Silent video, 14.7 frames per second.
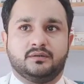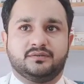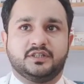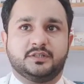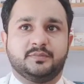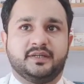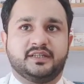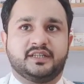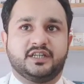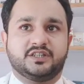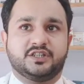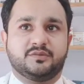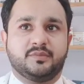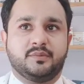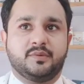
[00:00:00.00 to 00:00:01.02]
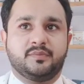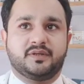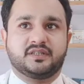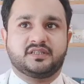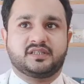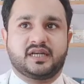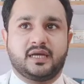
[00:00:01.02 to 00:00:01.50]
This medication may be
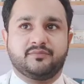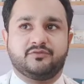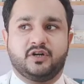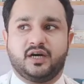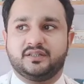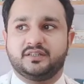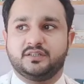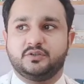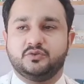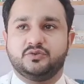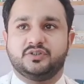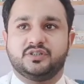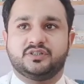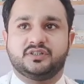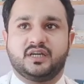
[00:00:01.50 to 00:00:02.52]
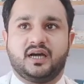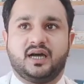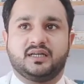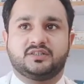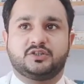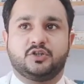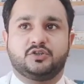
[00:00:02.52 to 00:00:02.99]
prescribed for other uses.
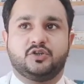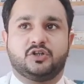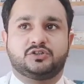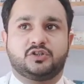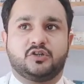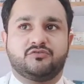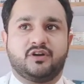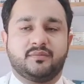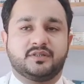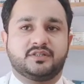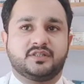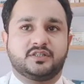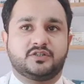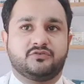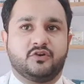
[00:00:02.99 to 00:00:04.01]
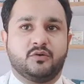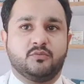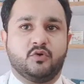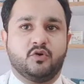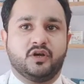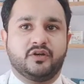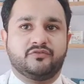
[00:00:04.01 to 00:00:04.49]
Ask your doctor or pharmacist for
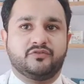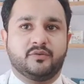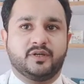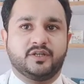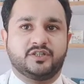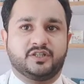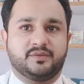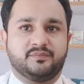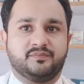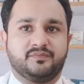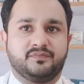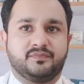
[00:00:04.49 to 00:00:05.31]
more information.